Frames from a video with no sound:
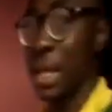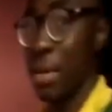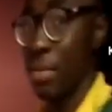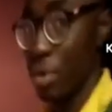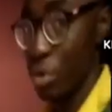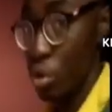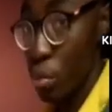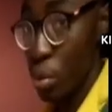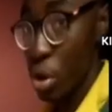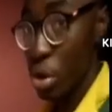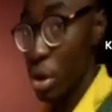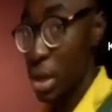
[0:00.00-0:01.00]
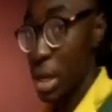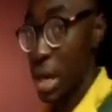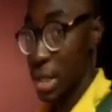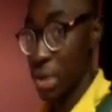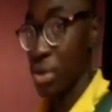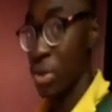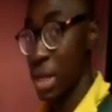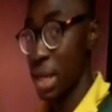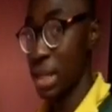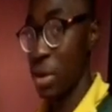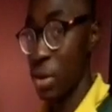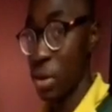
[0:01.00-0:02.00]
group or your class or your
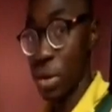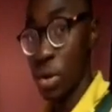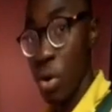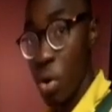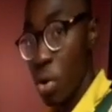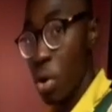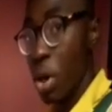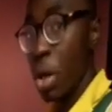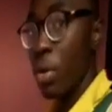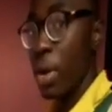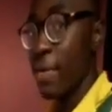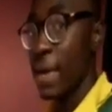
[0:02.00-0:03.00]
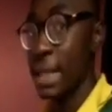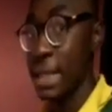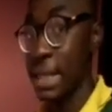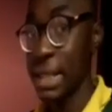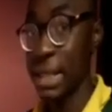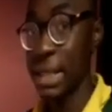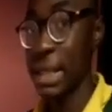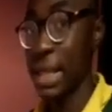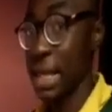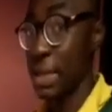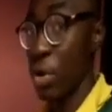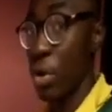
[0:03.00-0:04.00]
data or your score, whatever it is,
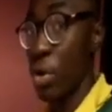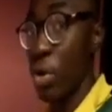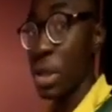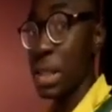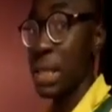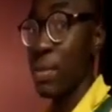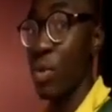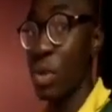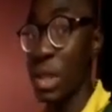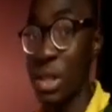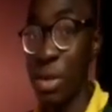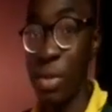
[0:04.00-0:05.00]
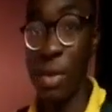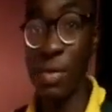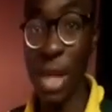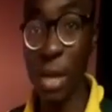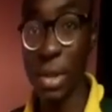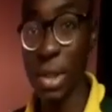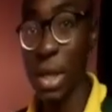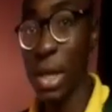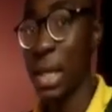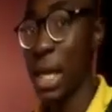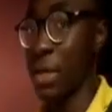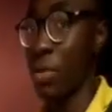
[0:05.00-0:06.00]
that occurs the most number of times.
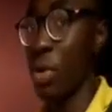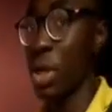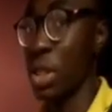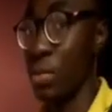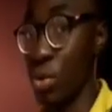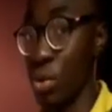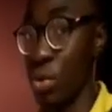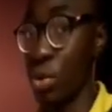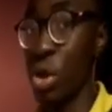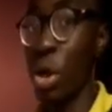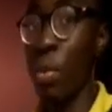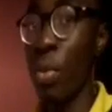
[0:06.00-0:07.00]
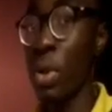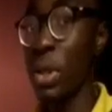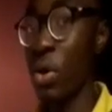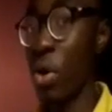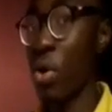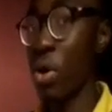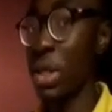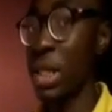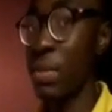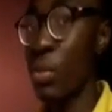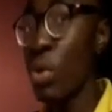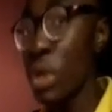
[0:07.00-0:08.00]
That's what is mode. Mode occurs the
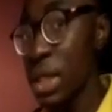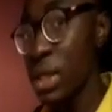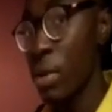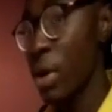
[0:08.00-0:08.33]
most number of